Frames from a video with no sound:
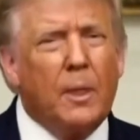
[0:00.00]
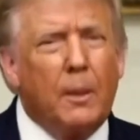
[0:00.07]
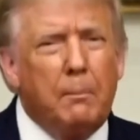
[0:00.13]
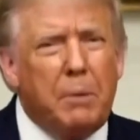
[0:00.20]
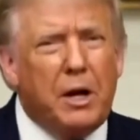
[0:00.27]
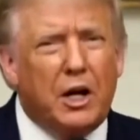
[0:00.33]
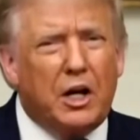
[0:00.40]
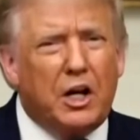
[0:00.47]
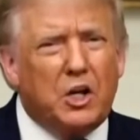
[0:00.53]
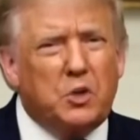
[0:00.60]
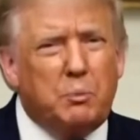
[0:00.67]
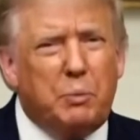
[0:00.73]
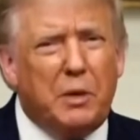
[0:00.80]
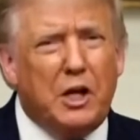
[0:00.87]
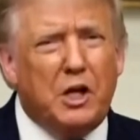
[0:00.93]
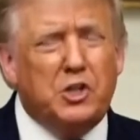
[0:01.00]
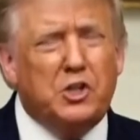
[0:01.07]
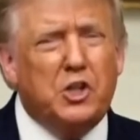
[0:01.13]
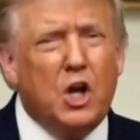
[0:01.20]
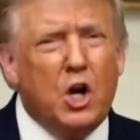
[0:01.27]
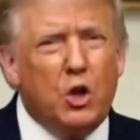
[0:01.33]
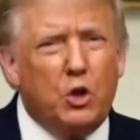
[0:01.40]
but it is peace
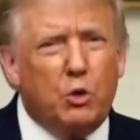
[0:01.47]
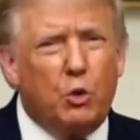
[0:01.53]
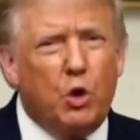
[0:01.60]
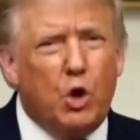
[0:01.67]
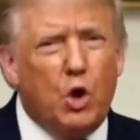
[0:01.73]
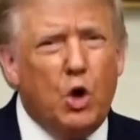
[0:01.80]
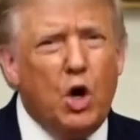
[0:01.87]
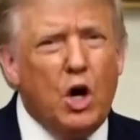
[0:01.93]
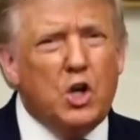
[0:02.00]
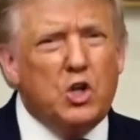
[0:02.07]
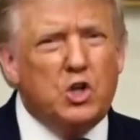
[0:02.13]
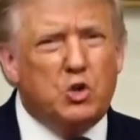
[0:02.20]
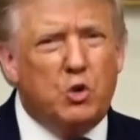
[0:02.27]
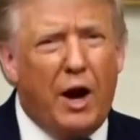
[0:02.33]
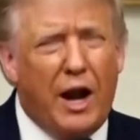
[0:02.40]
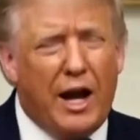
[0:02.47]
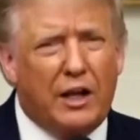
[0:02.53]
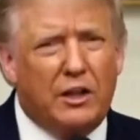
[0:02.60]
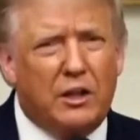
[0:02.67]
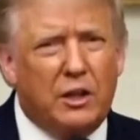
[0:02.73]
through strength.